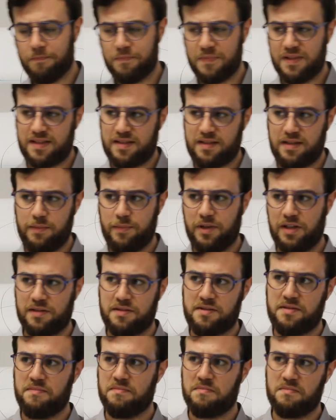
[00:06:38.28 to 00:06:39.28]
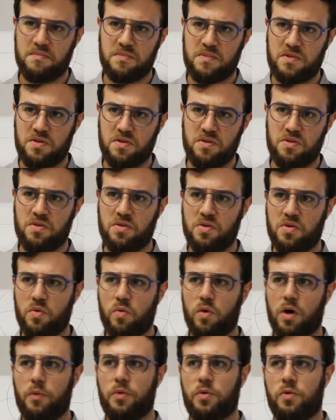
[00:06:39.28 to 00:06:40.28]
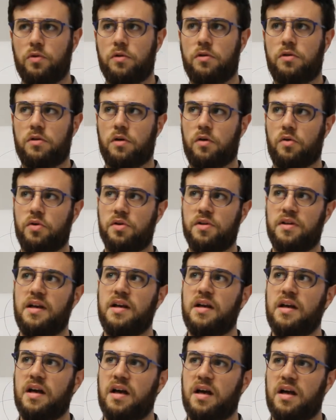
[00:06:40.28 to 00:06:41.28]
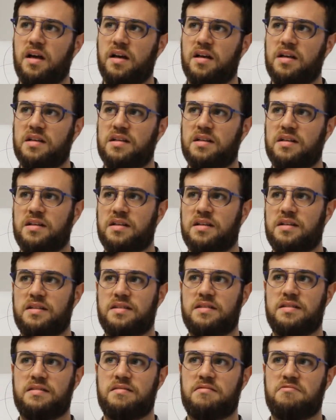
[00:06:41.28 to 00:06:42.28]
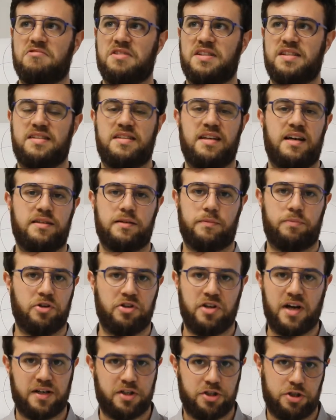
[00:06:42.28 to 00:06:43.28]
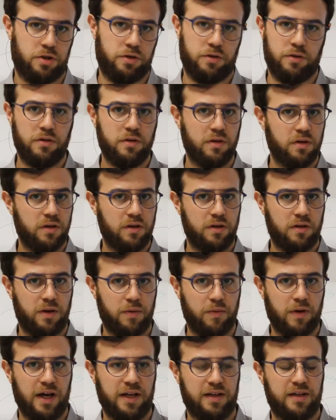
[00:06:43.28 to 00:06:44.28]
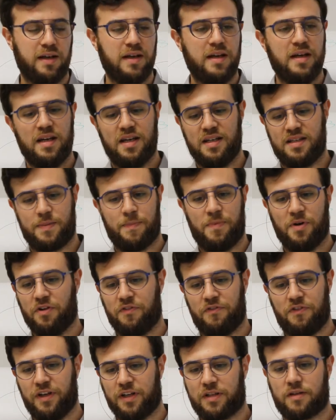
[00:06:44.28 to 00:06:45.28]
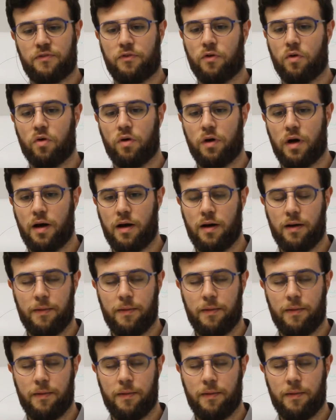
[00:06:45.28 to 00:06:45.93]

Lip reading: similar to what we would call standard production, right? It's perfect for